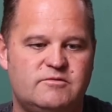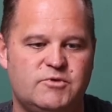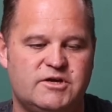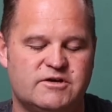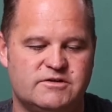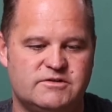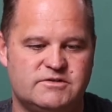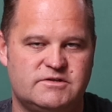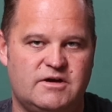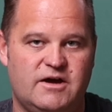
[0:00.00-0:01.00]

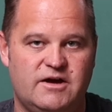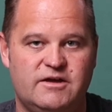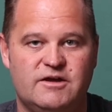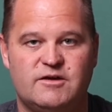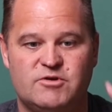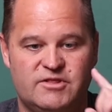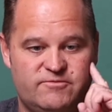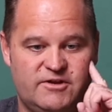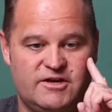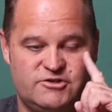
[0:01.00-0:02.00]
because I am a
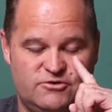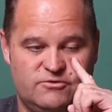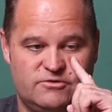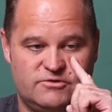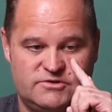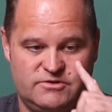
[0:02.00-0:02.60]
left eye shooter.